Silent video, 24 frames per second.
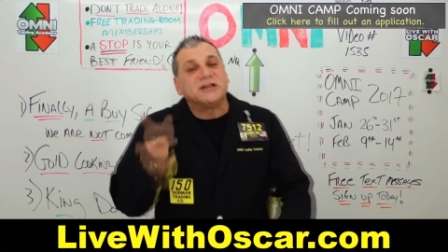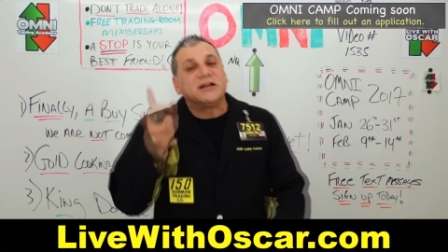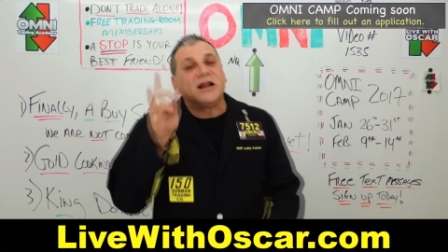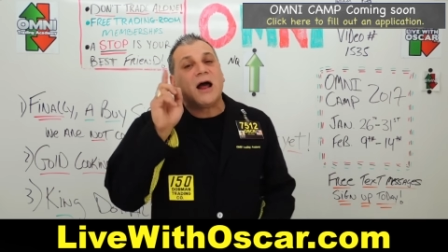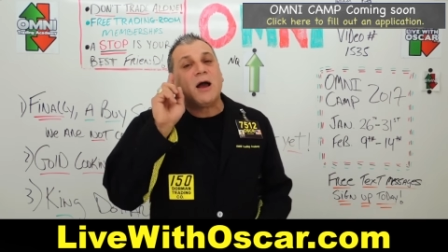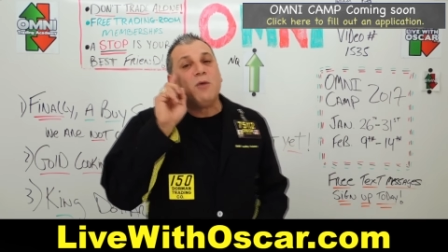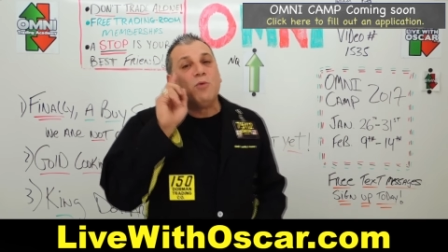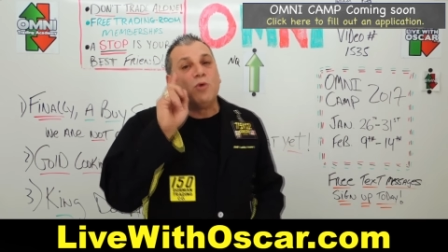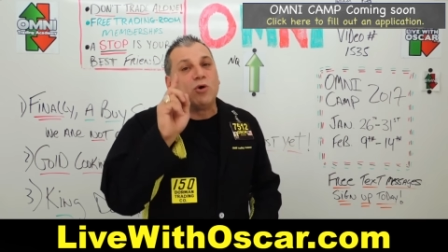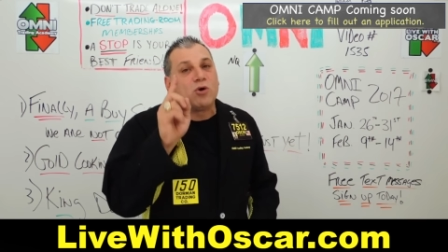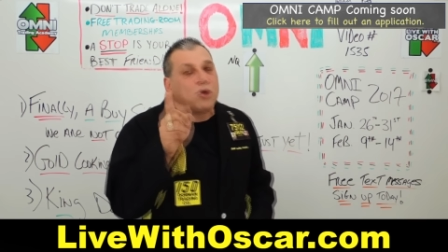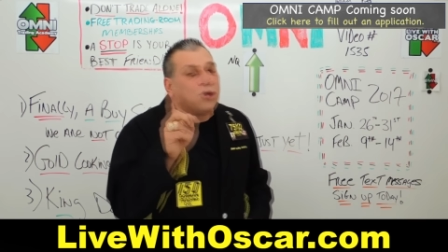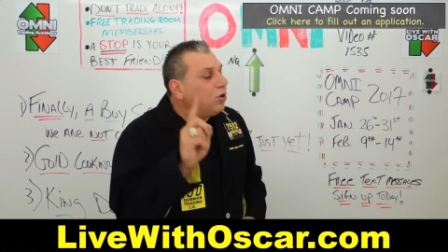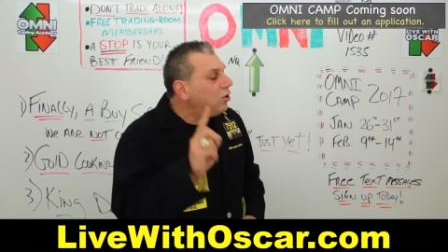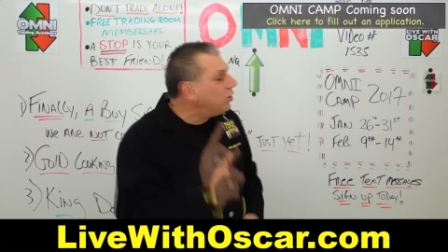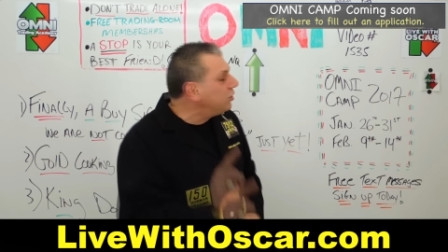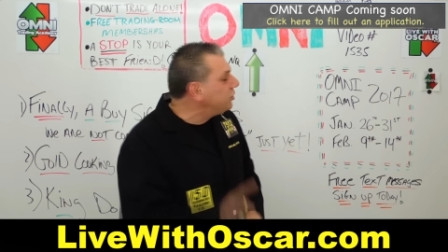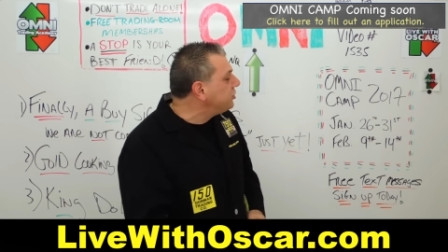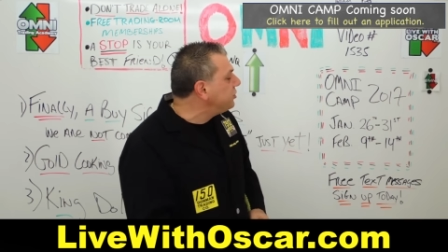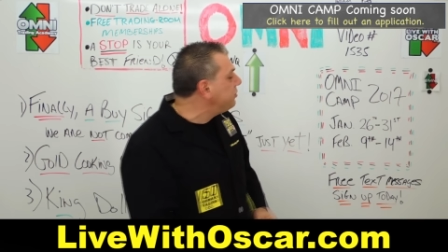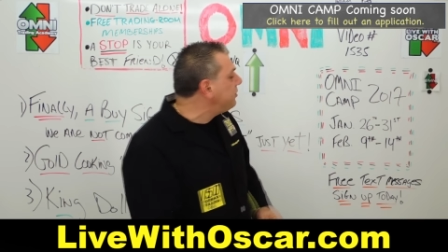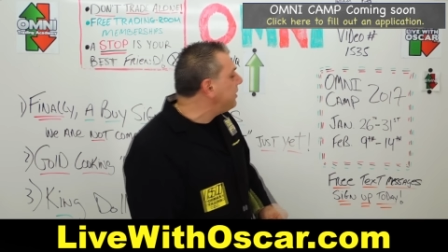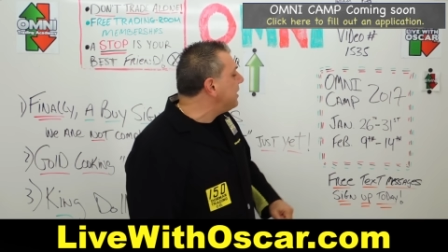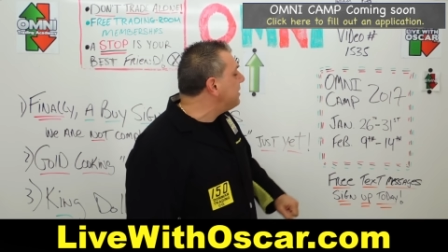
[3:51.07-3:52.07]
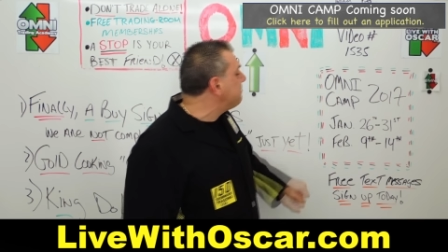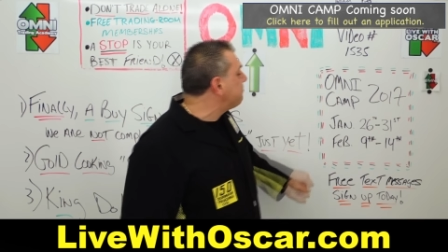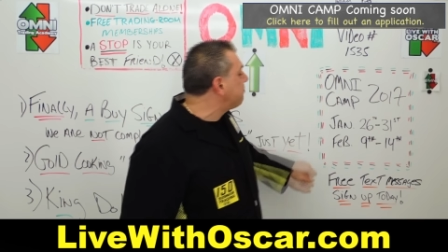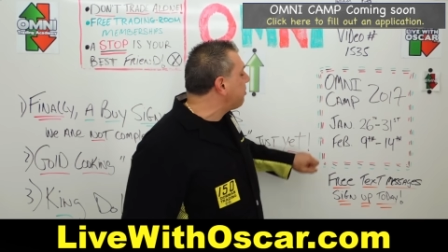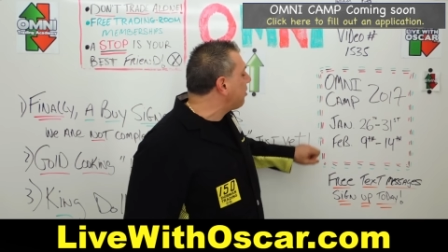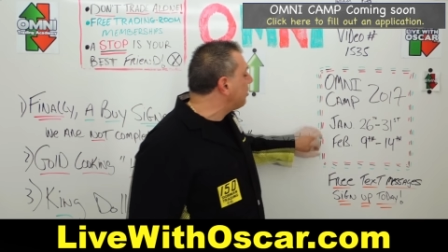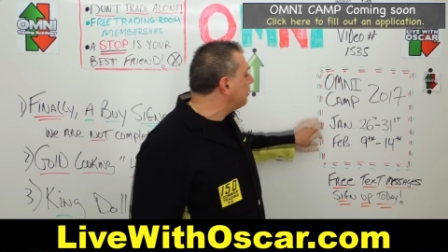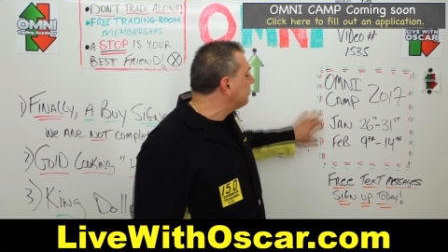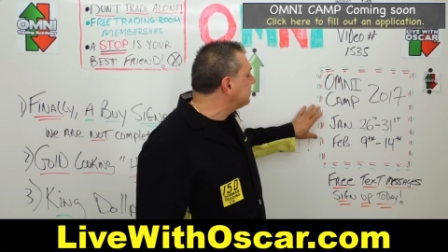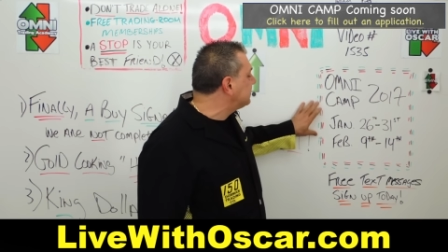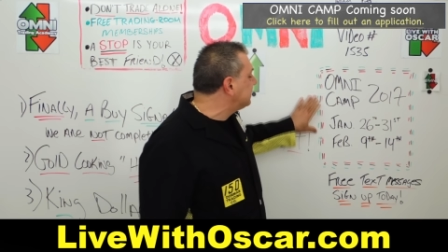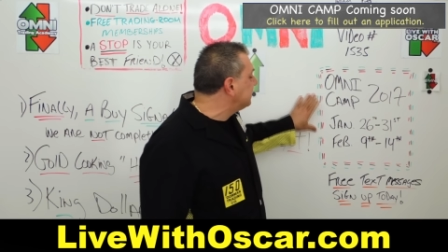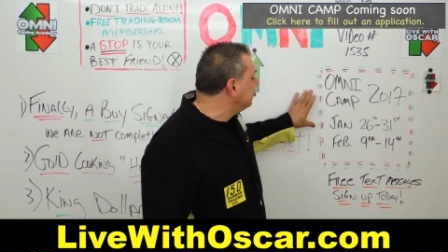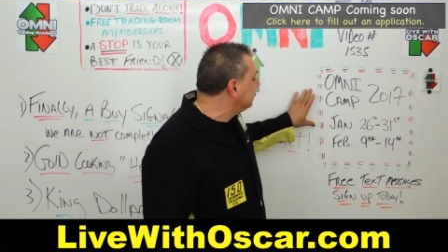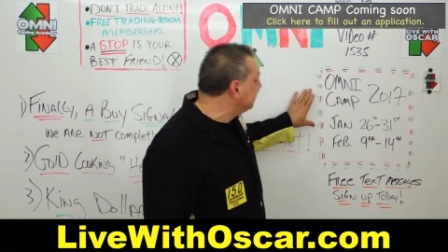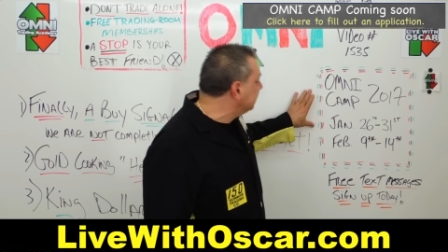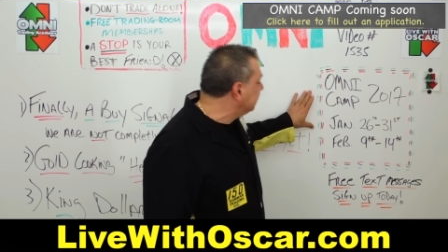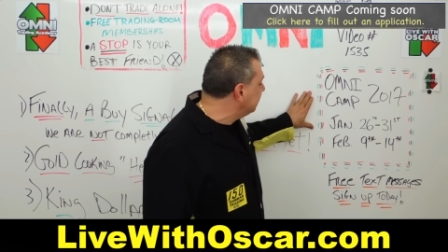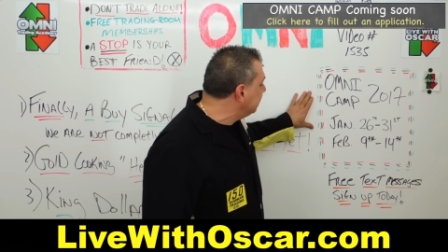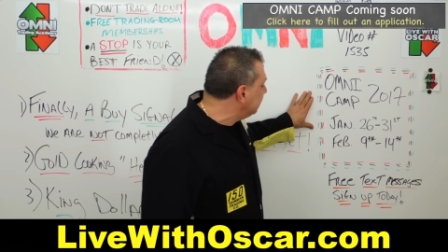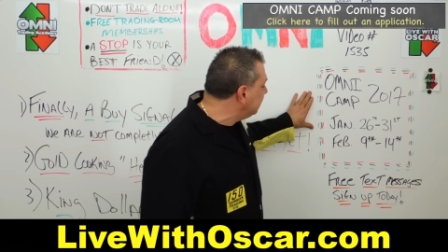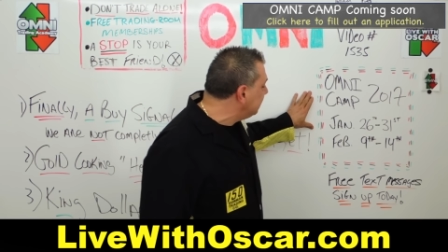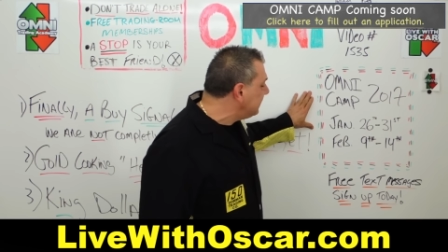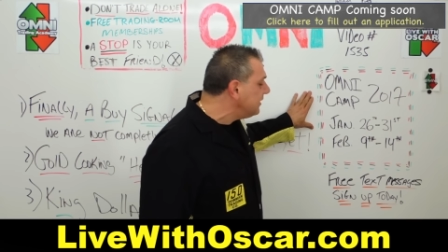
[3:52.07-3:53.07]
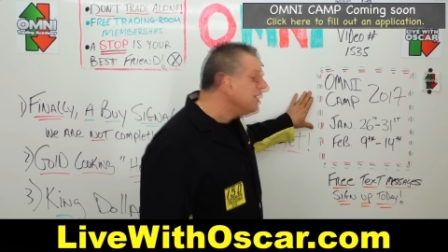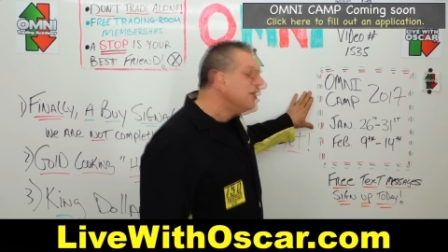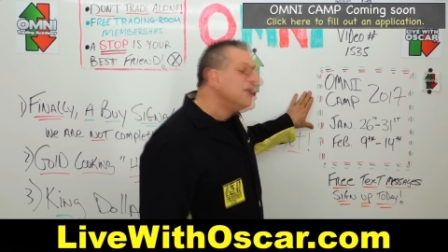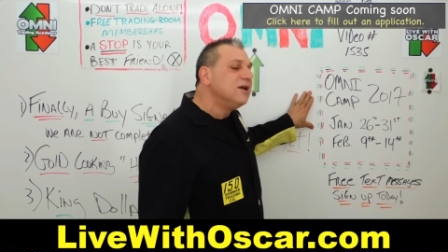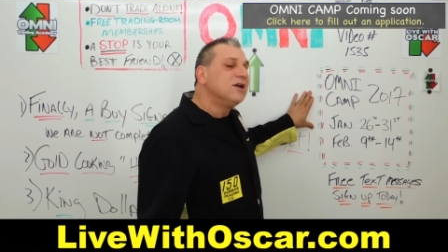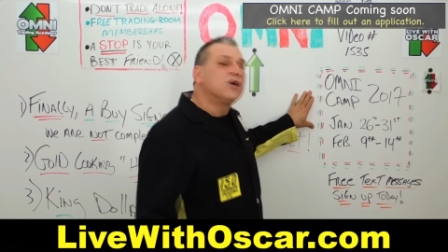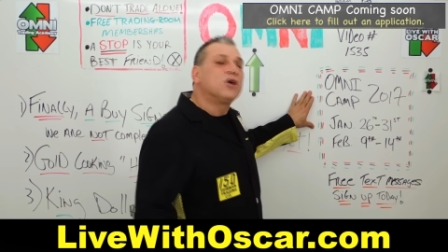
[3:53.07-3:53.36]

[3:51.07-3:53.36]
and I will call you and personally